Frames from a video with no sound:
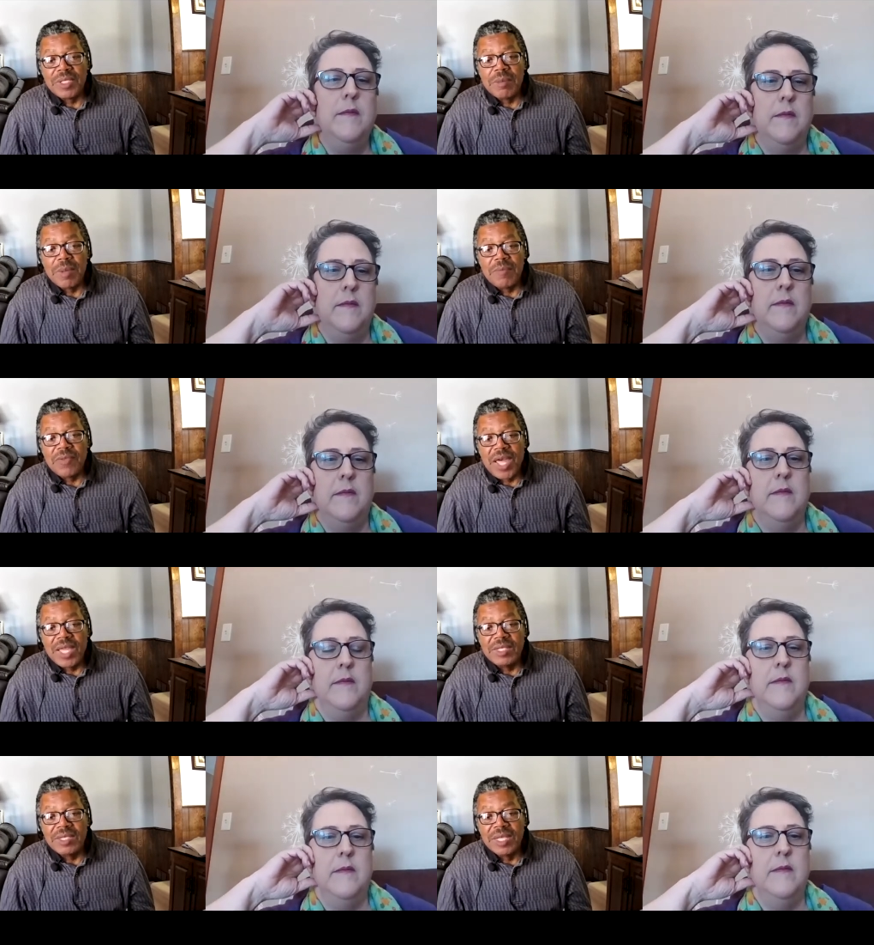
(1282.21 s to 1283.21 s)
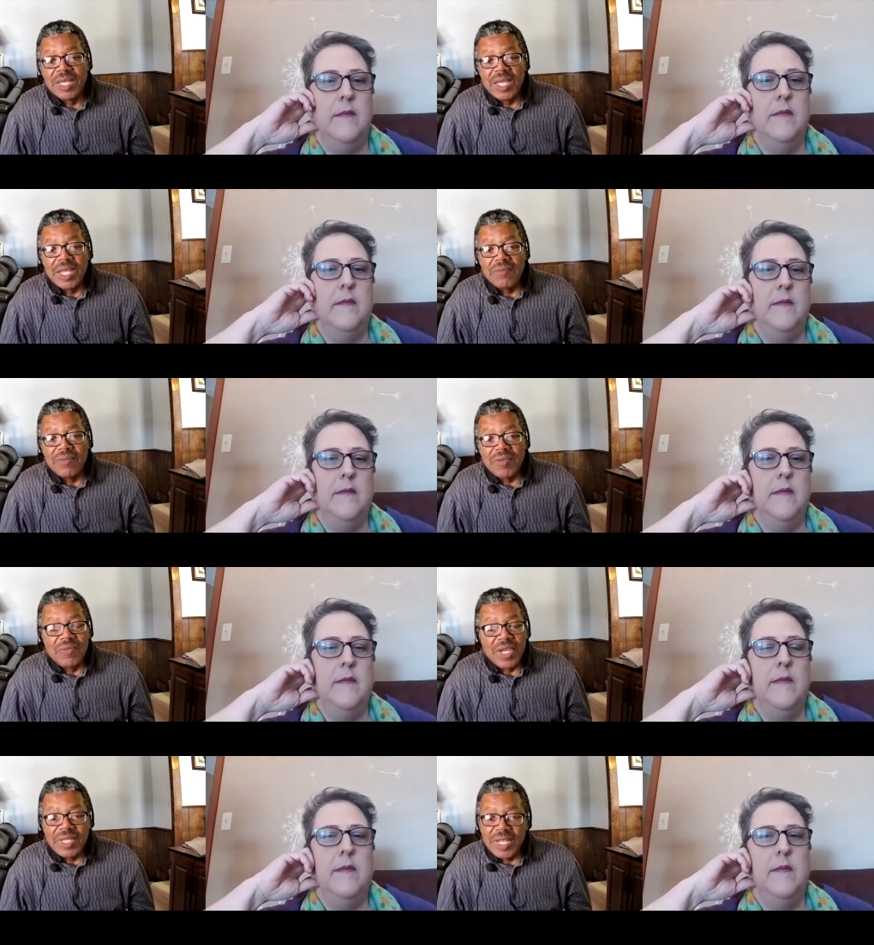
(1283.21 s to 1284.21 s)
Speaker 1: them some some advice,
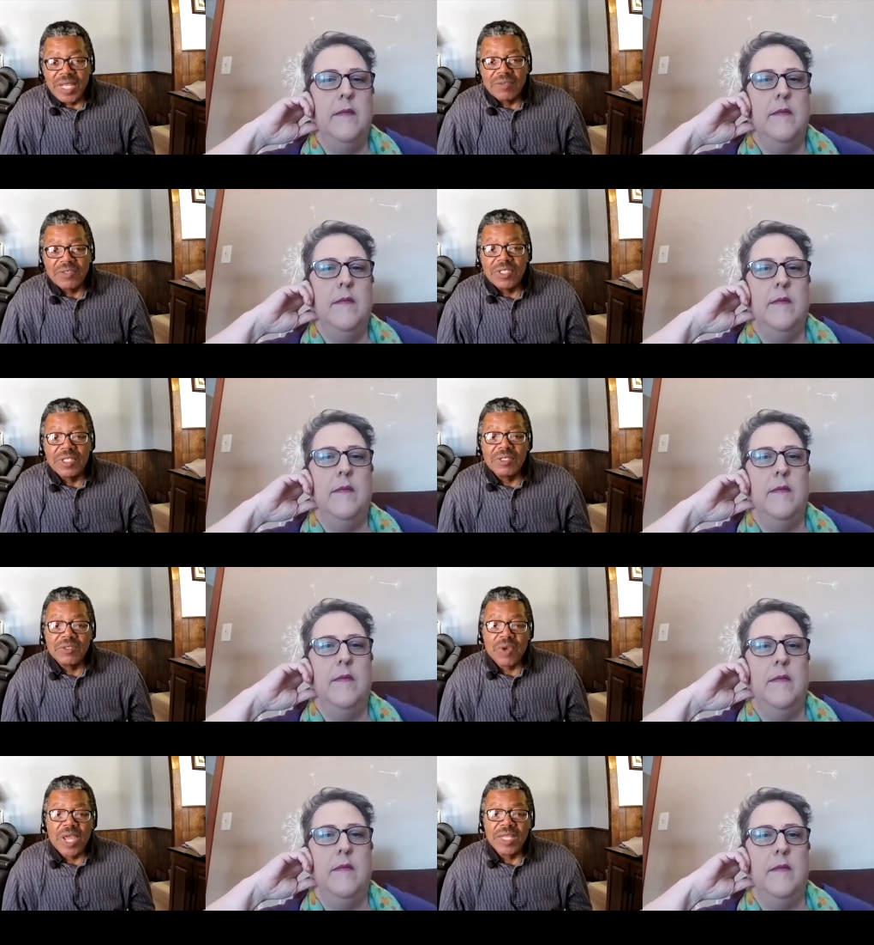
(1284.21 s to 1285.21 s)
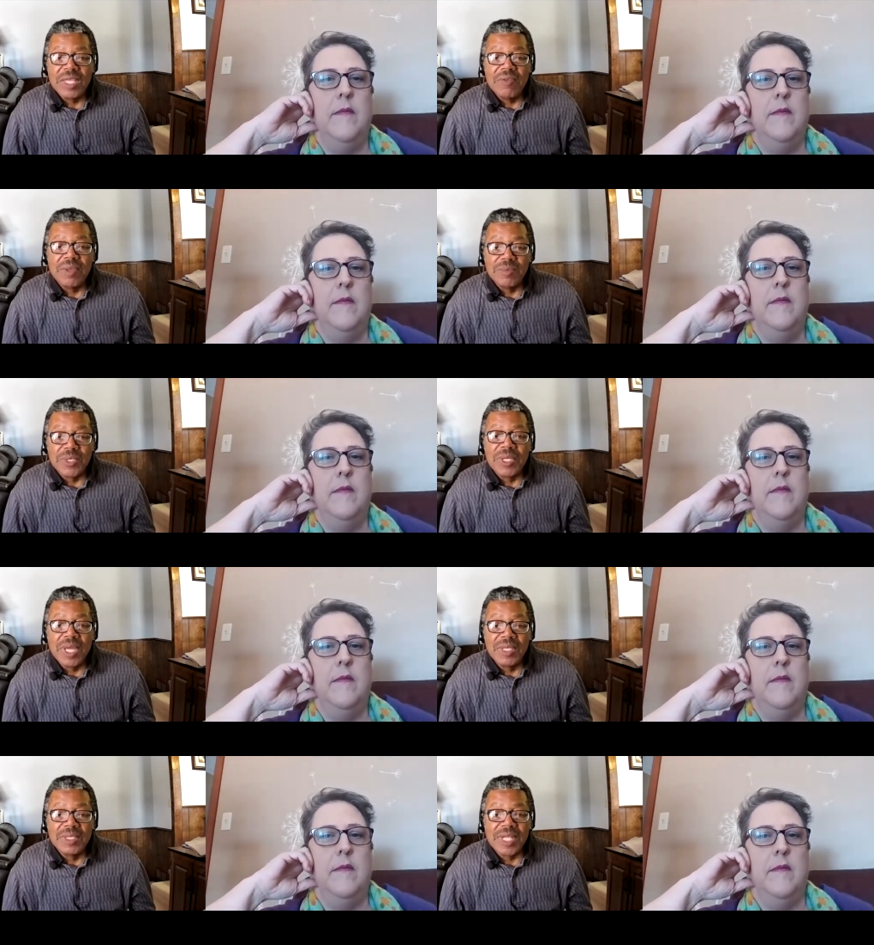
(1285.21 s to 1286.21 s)
and if nothing else, to try
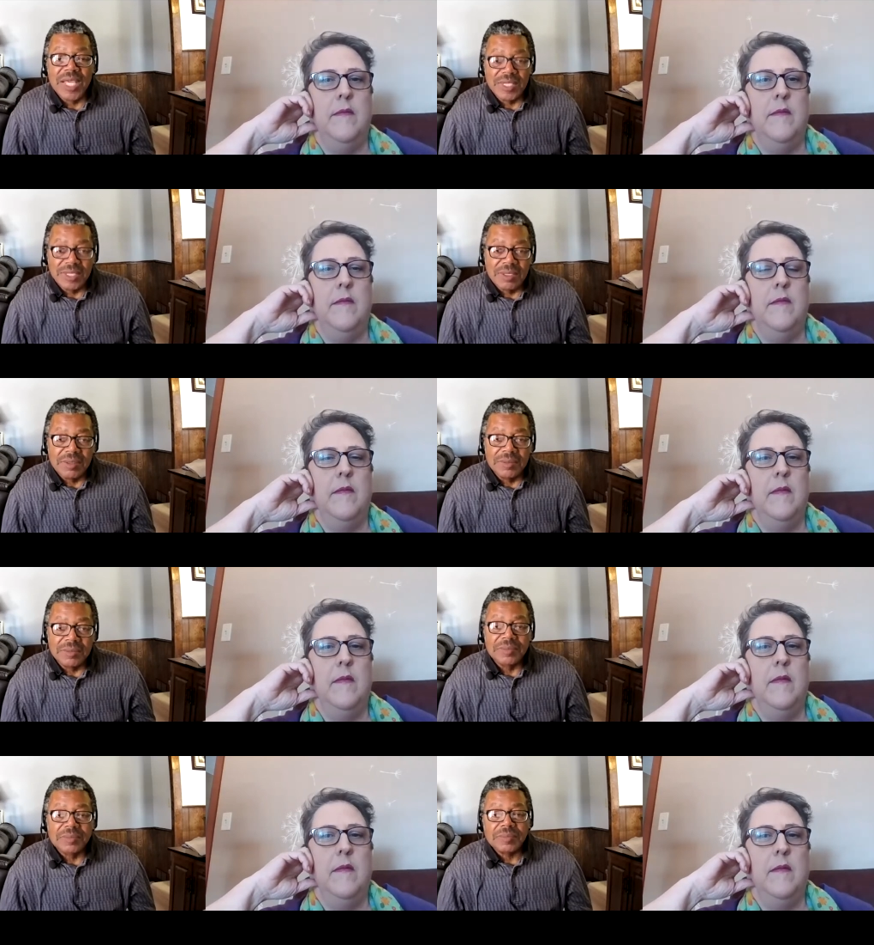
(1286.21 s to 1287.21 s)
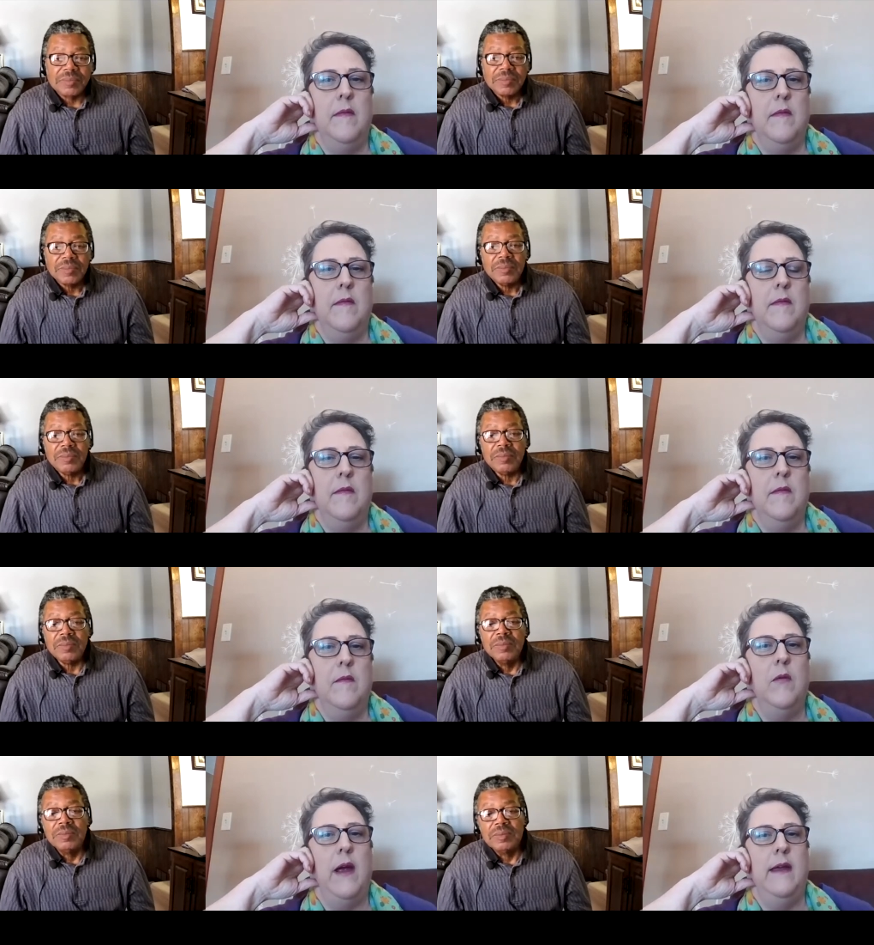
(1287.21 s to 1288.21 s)
to give them some consolation.
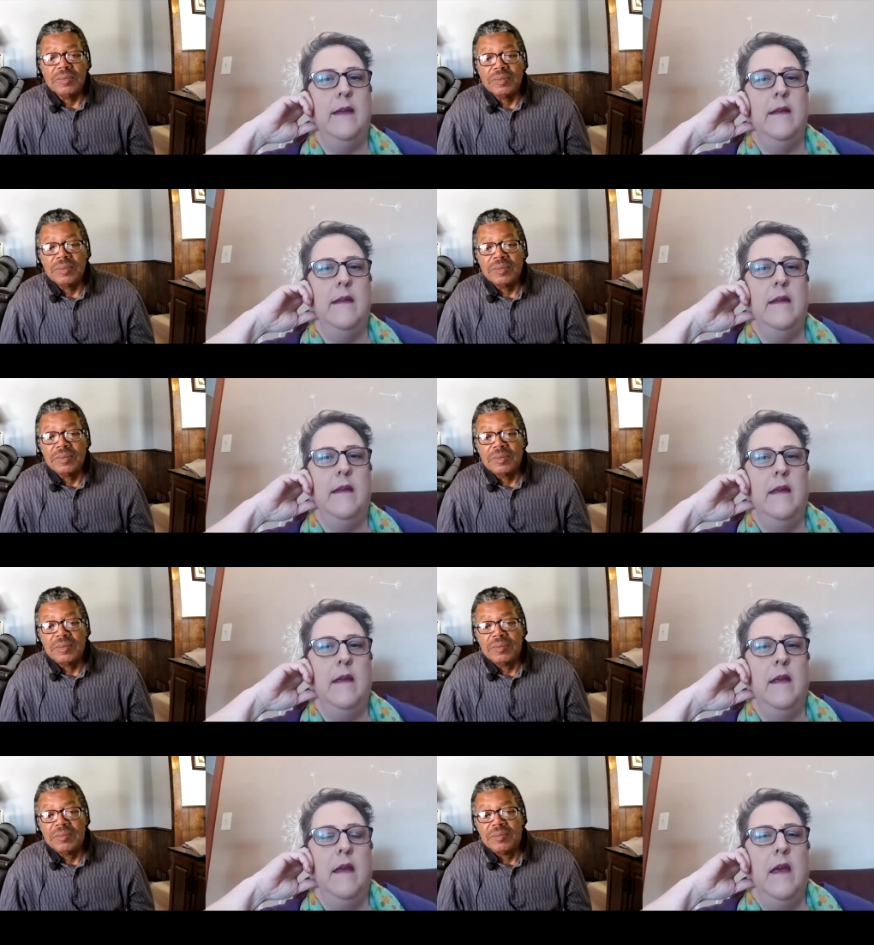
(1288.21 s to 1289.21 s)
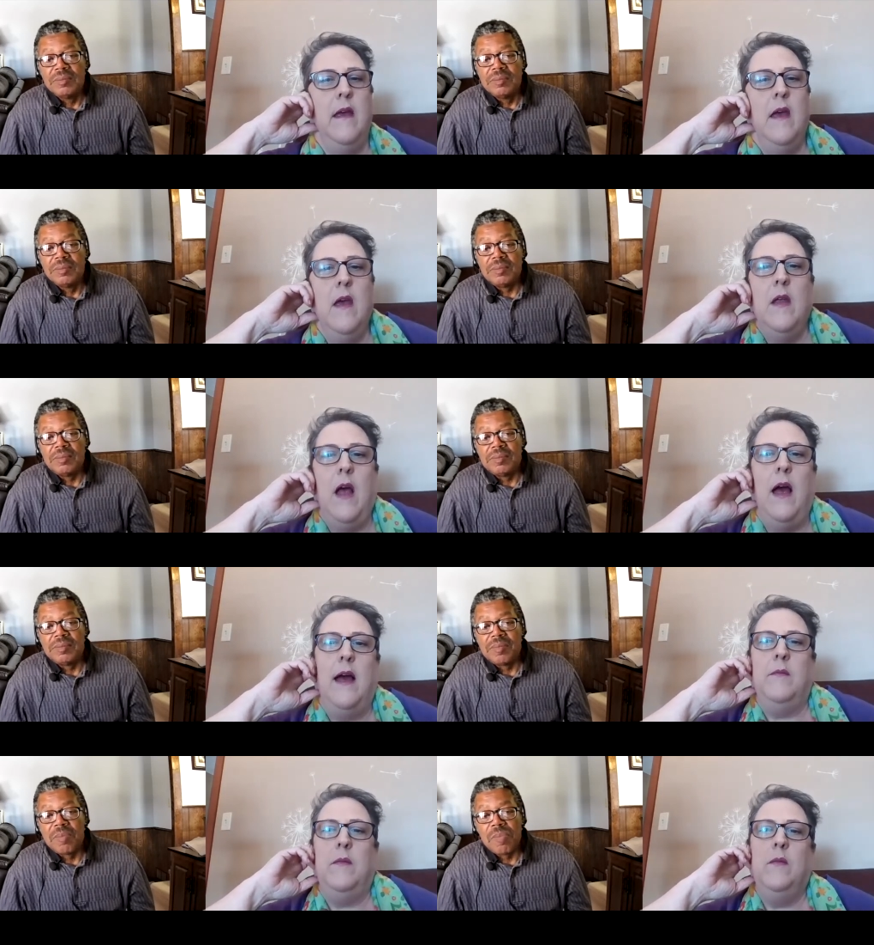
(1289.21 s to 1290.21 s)
Speaker 2: Right.
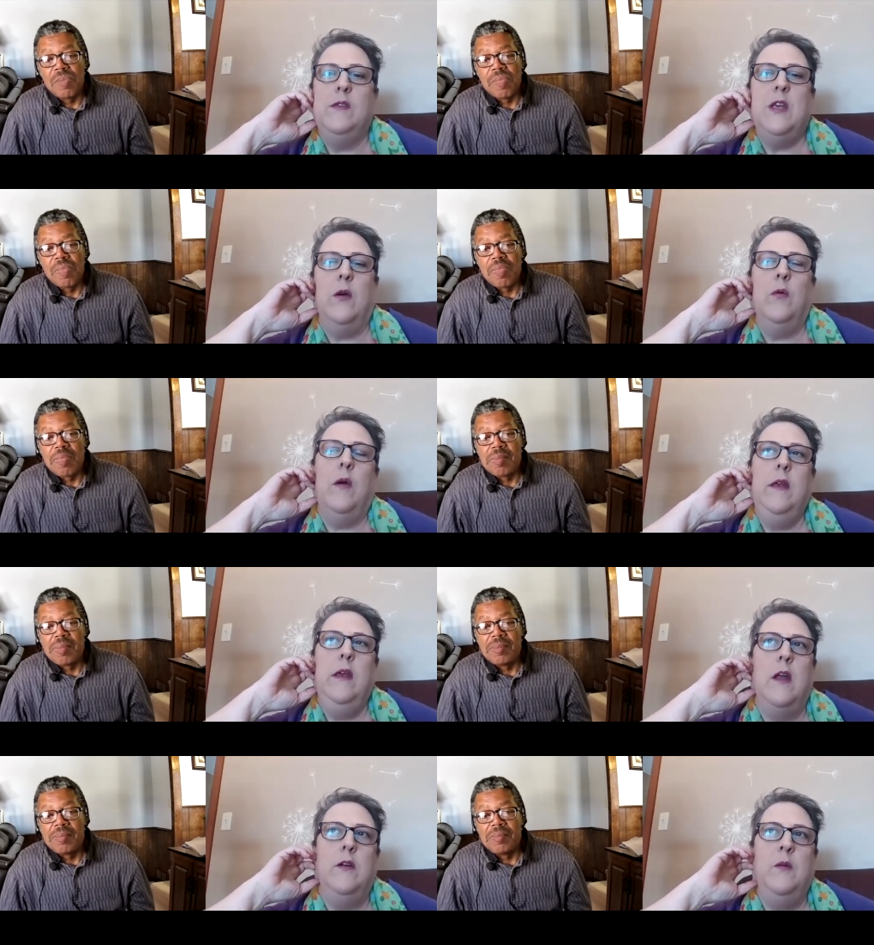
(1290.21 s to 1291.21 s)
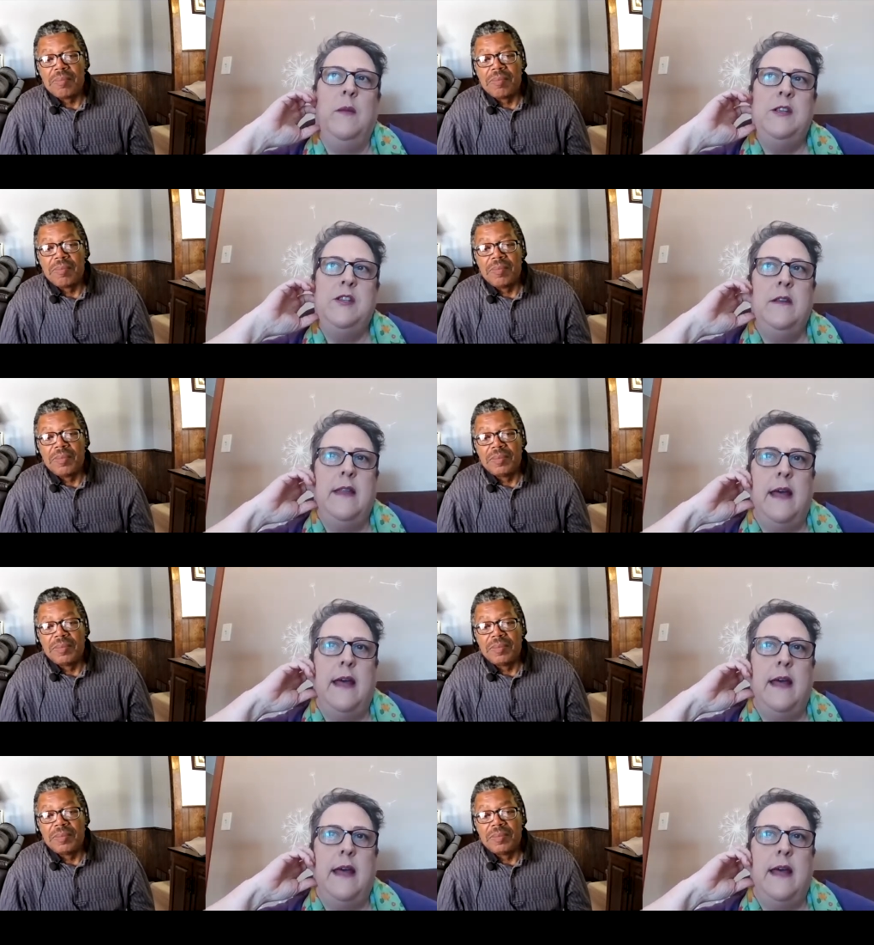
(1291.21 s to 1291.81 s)
Um, so, you know, you mentioned